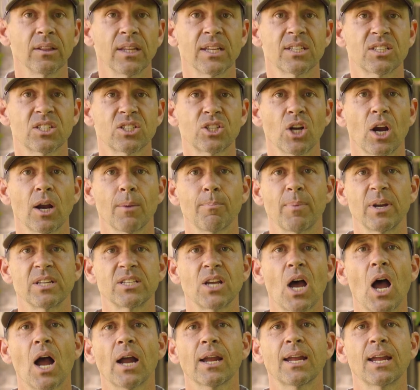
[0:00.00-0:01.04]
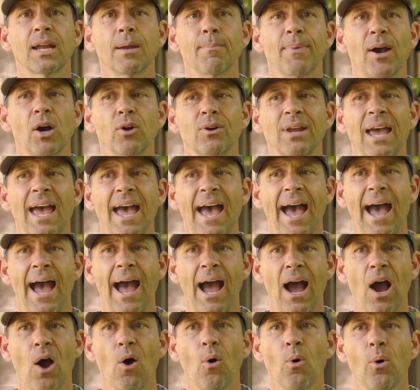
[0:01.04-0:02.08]
Let's start by talking about
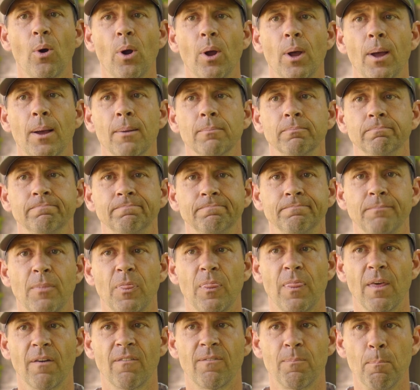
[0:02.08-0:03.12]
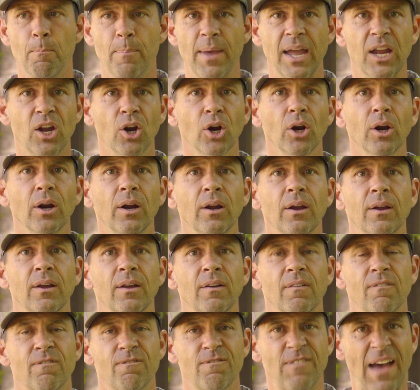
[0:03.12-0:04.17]
how the bigger,
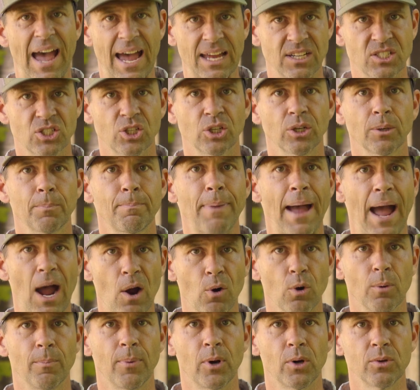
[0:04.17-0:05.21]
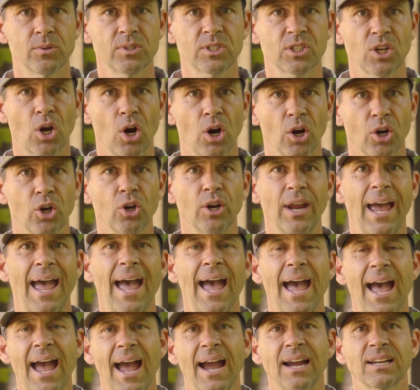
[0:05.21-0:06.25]
faster power boats are going to
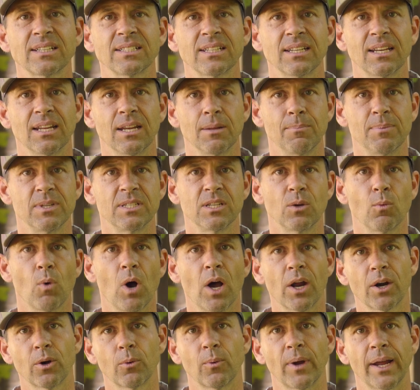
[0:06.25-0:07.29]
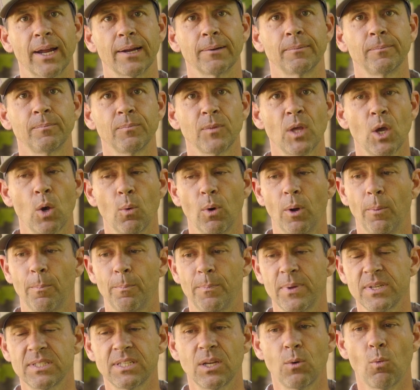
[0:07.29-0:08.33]
act in a busy waterway. Well,
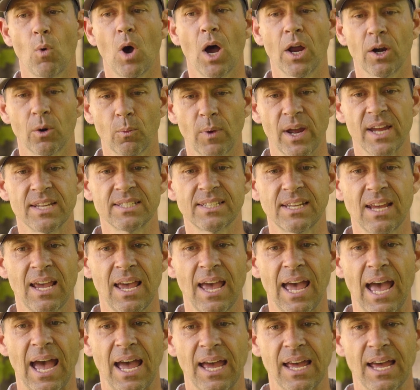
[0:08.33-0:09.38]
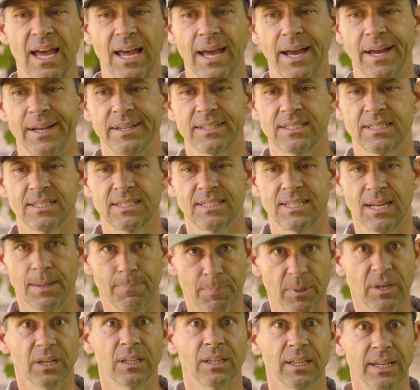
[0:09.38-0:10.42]
busy waterways
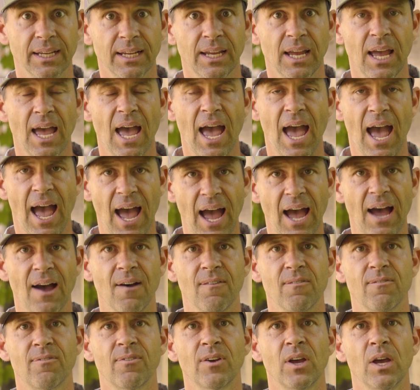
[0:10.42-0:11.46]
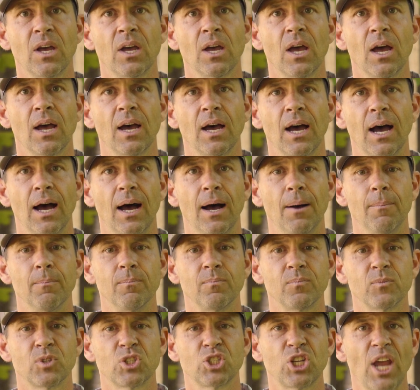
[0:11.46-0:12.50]
typically have
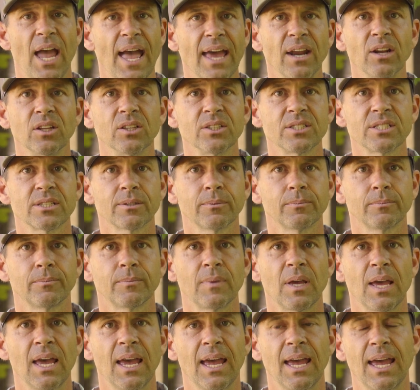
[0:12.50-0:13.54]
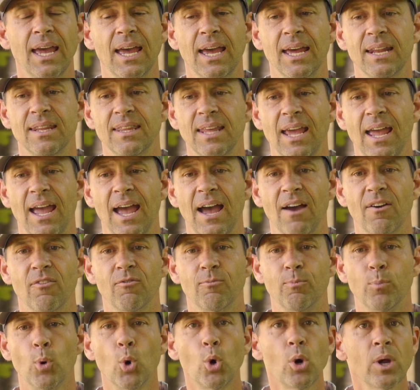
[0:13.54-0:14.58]
um, channels, and they
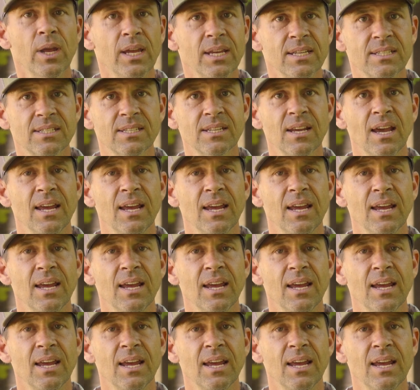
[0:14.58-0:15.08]
have buoys,